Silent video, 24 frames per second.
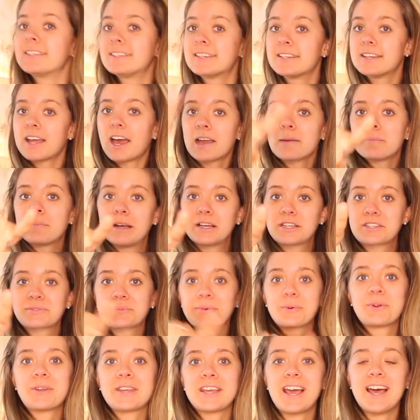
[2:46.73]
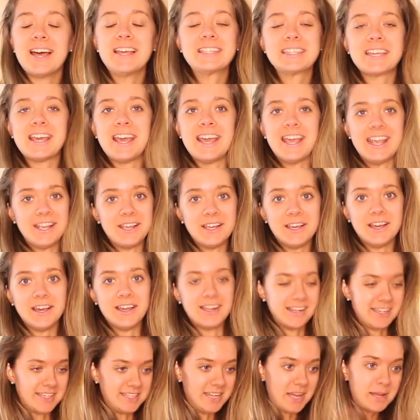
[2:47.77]
Tonight my sorority has a
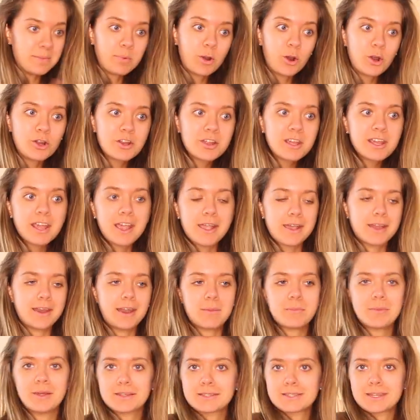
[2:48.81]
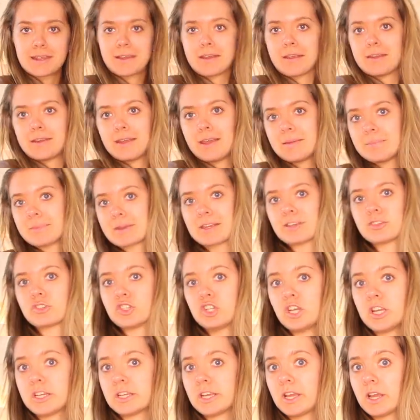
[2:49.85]
like date party and I'm not taking a date because
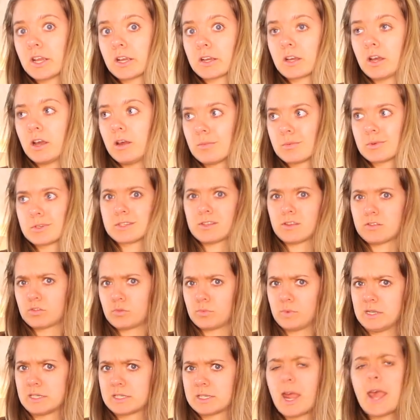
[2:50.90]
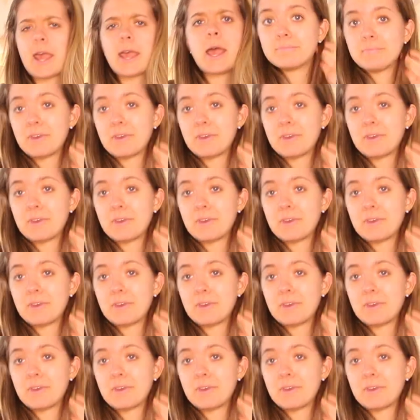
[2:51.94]
Jake can't come because it's a Wednesday.